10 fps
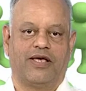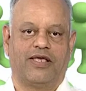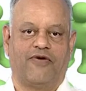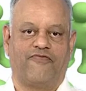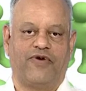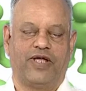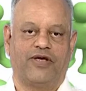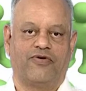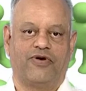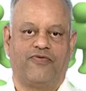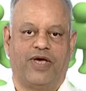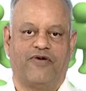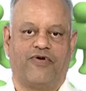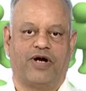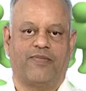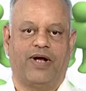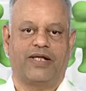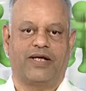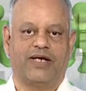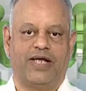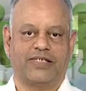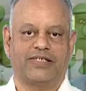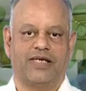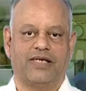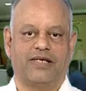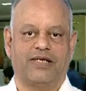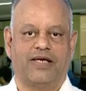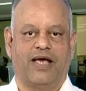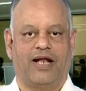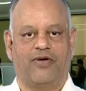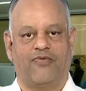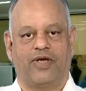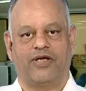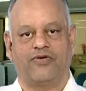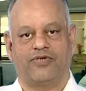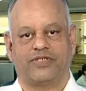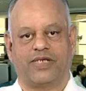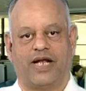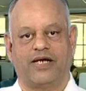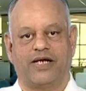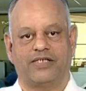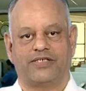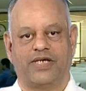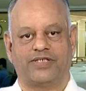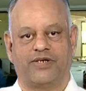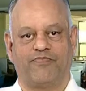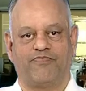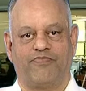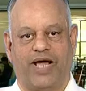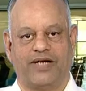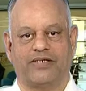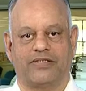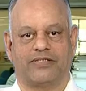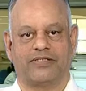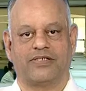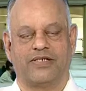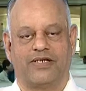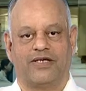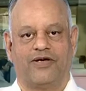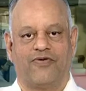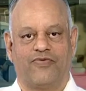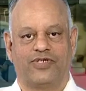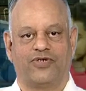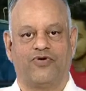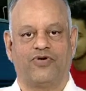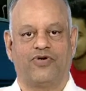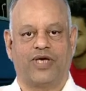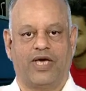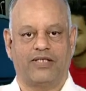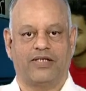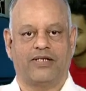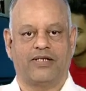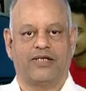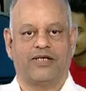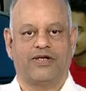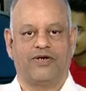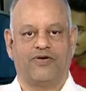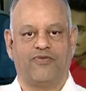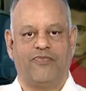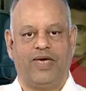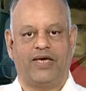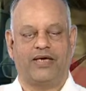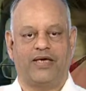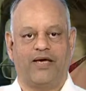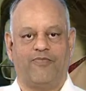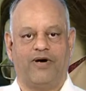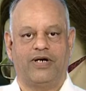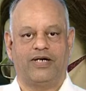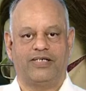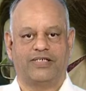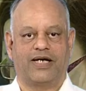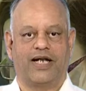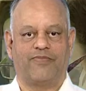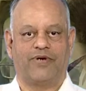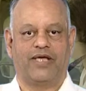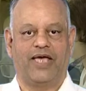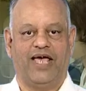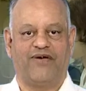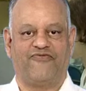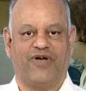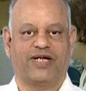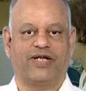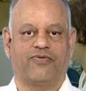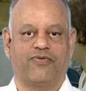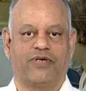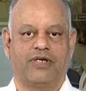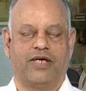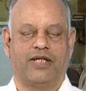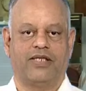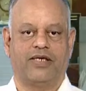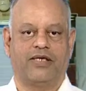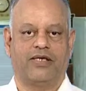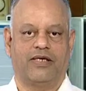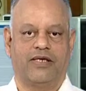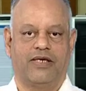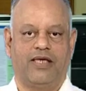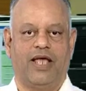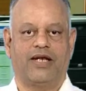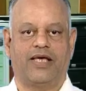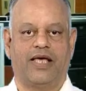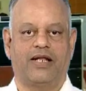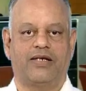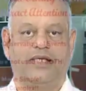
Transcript: a very good way of automatic indexing and a very good standardization practice, which go together to make a modern digital library effective in the NKN